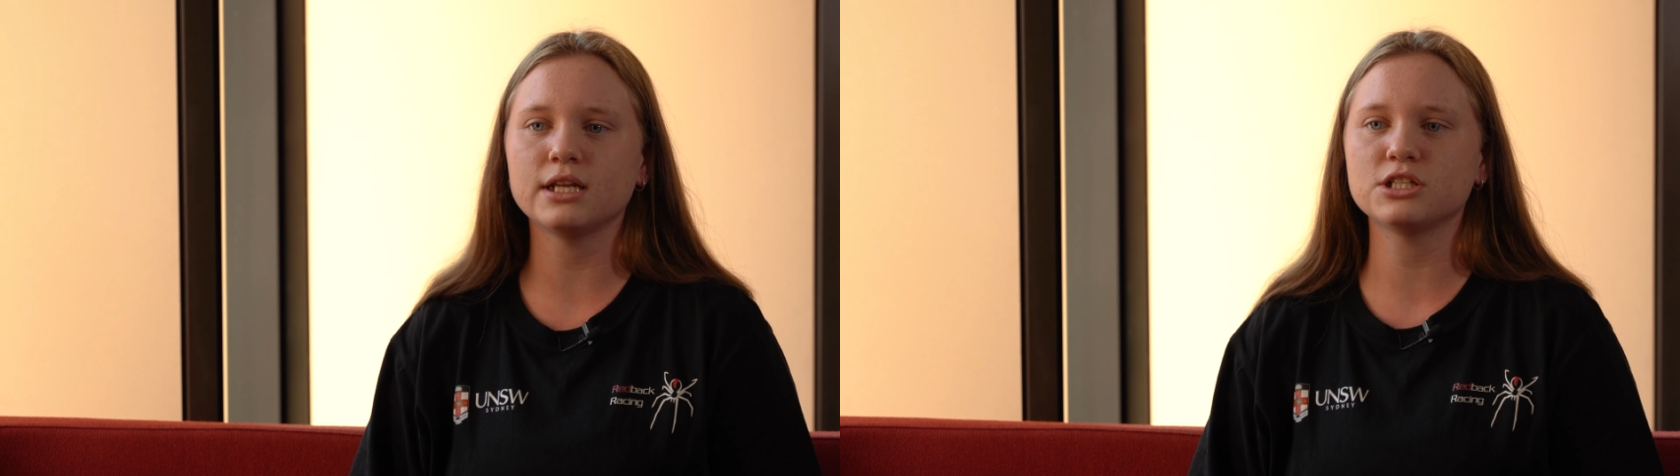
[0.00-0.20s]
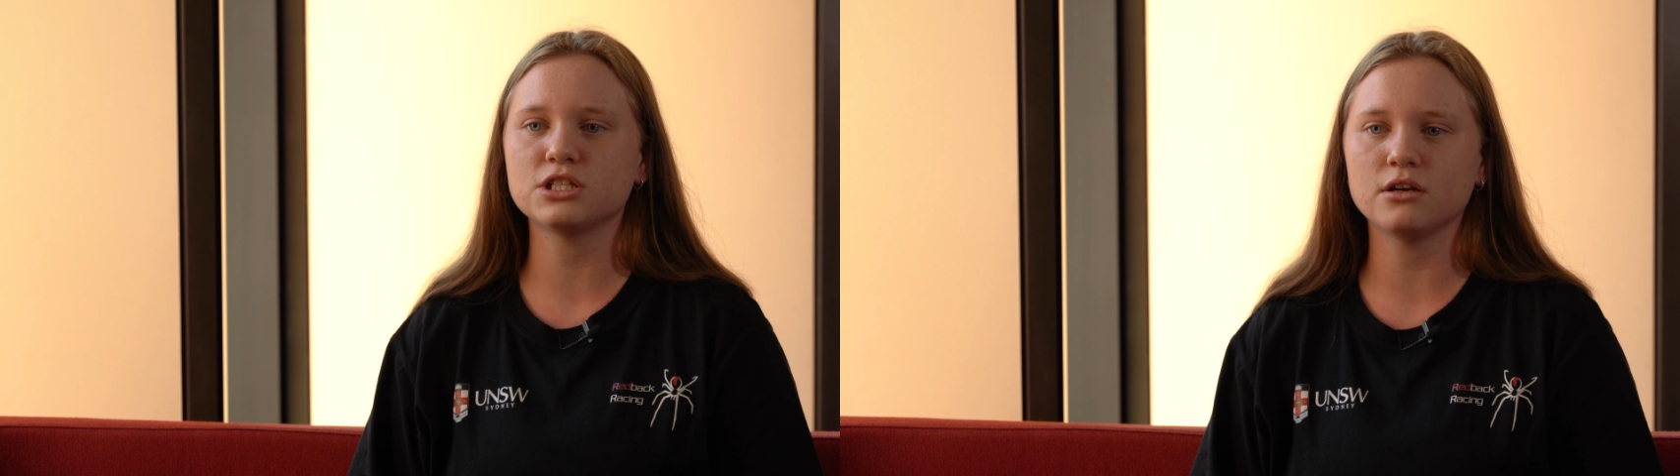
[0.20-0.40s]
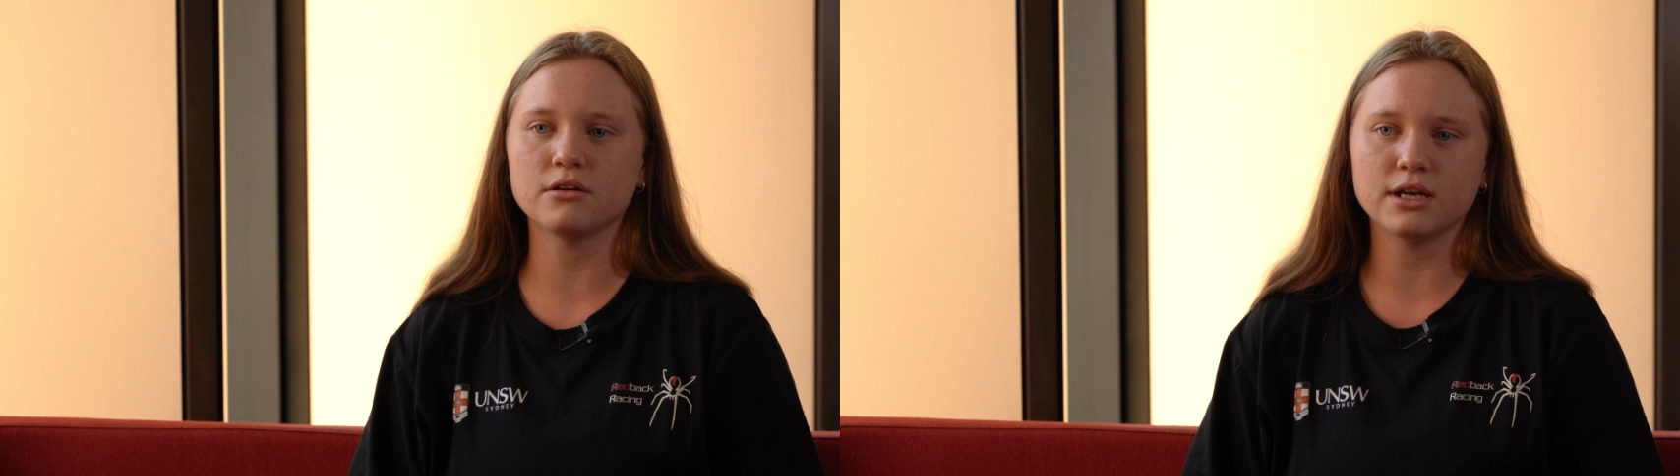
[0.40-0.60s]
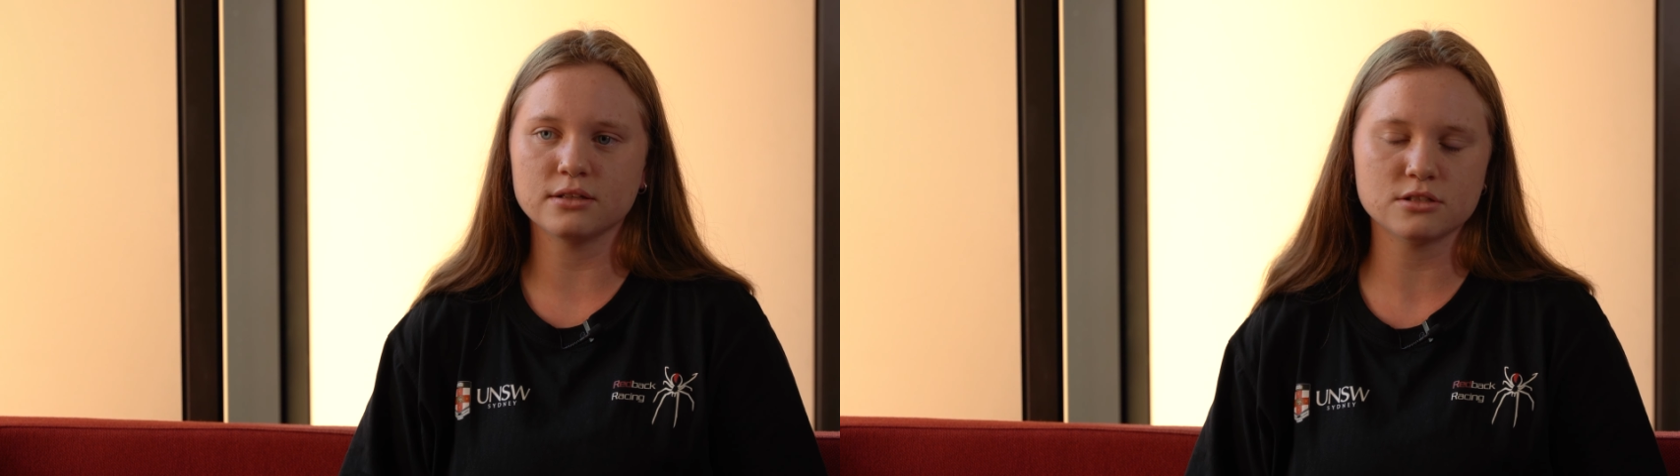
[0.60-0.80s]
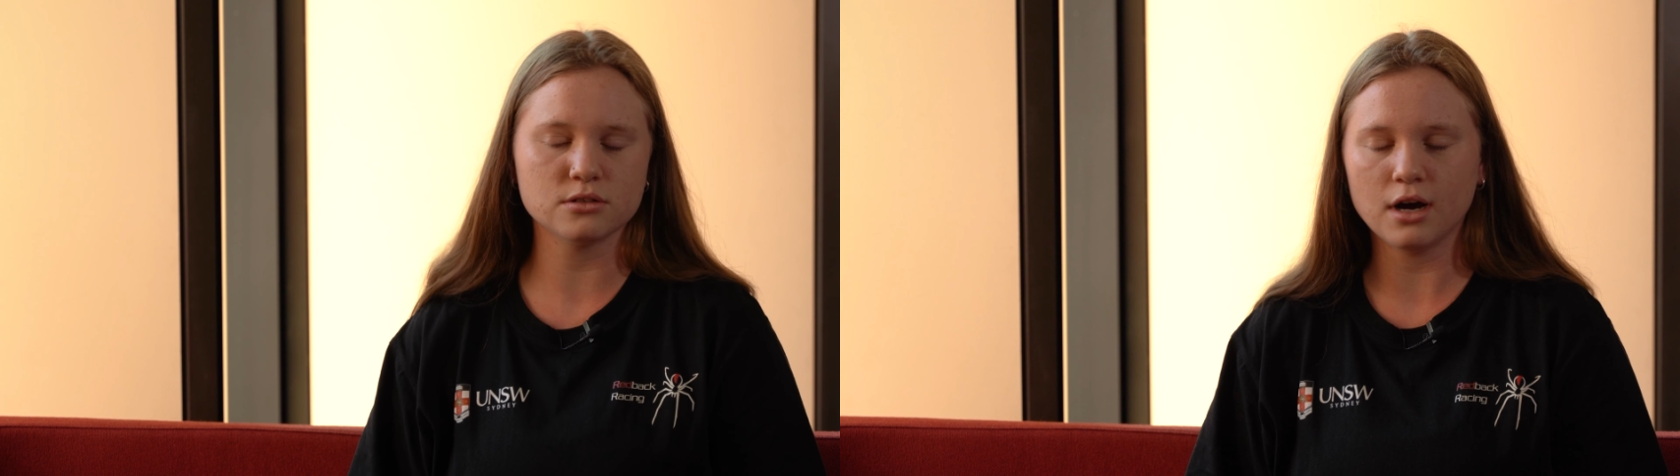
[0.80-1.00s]
engineering
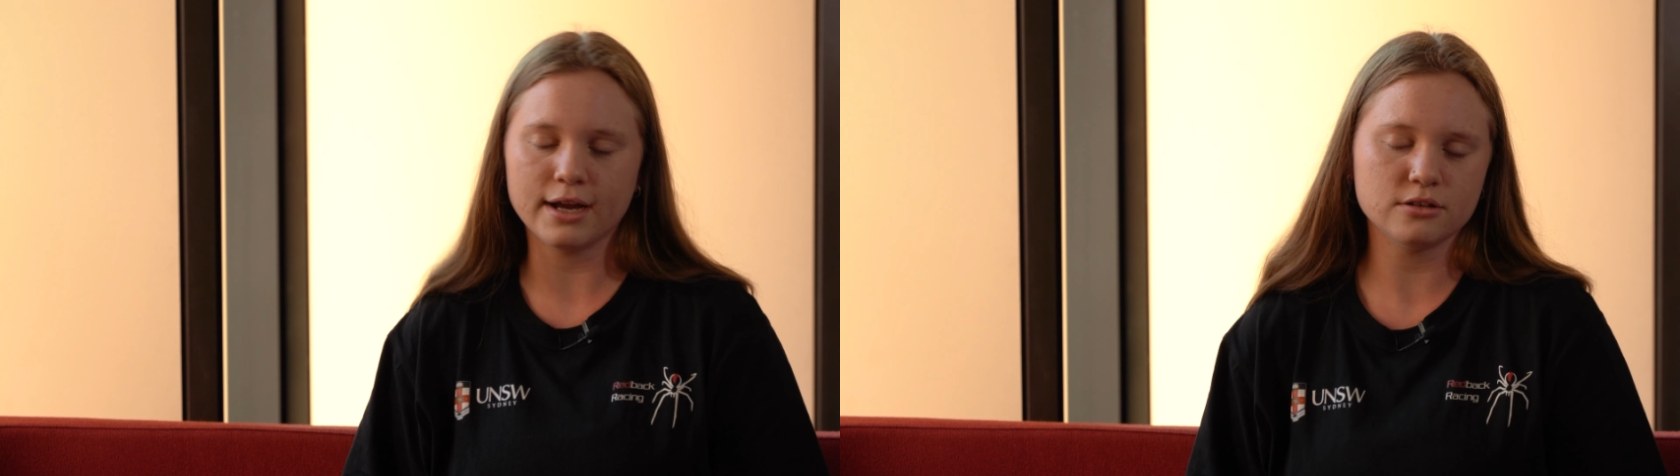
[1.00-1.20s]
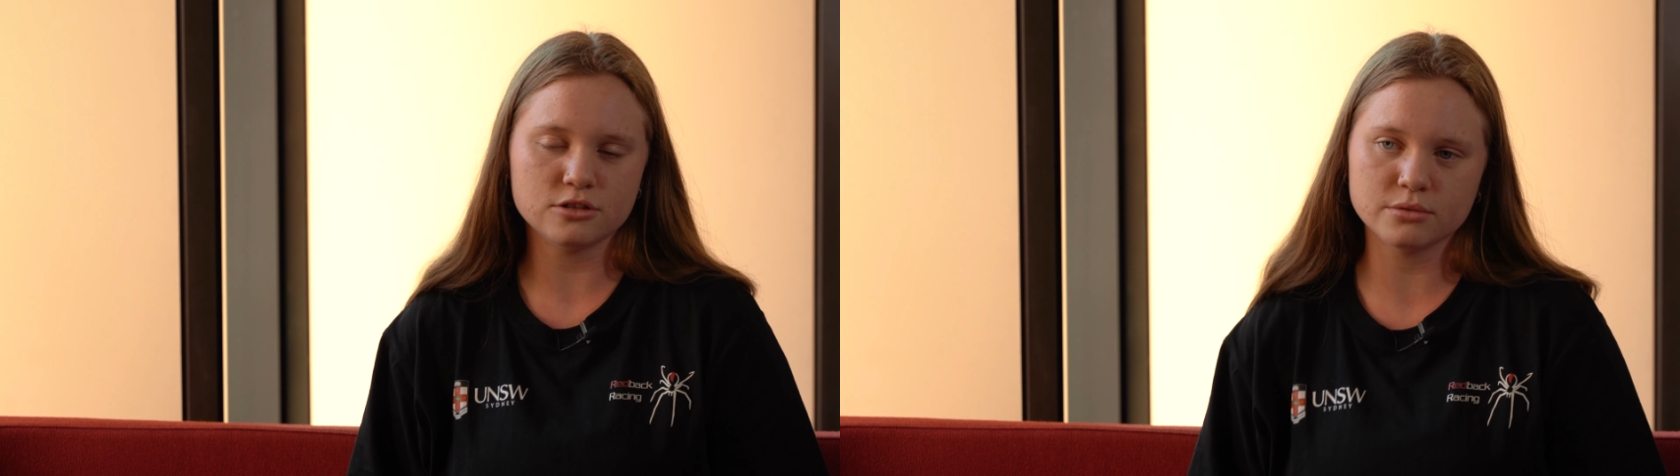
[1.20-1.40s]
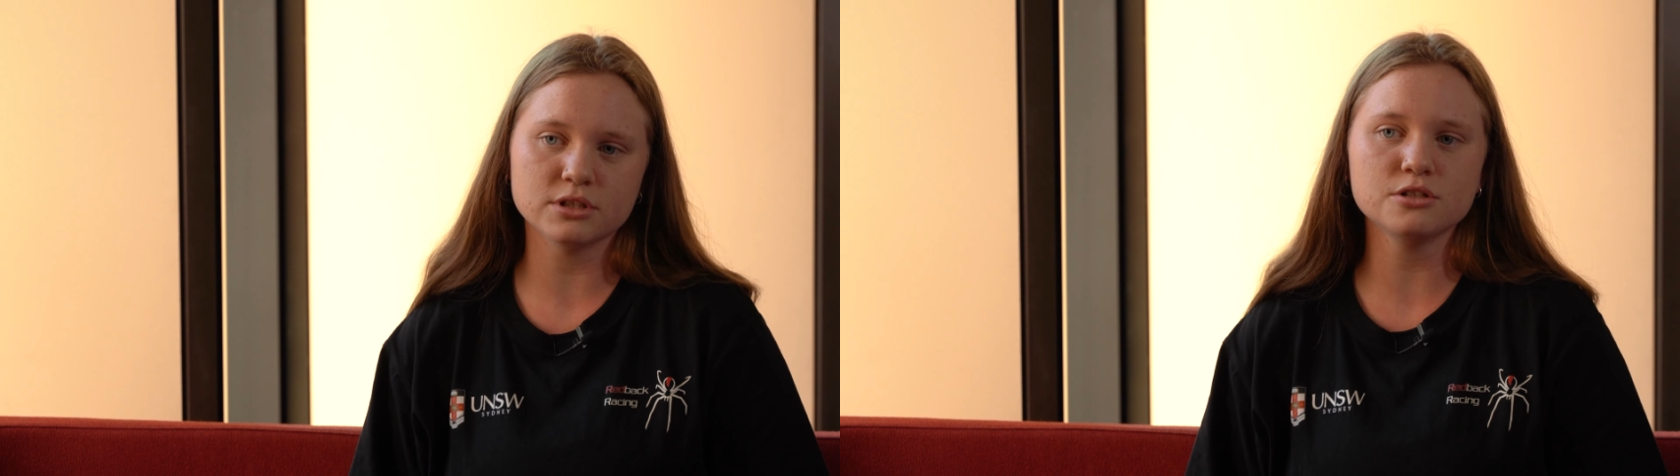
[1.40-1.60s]
and so I could do it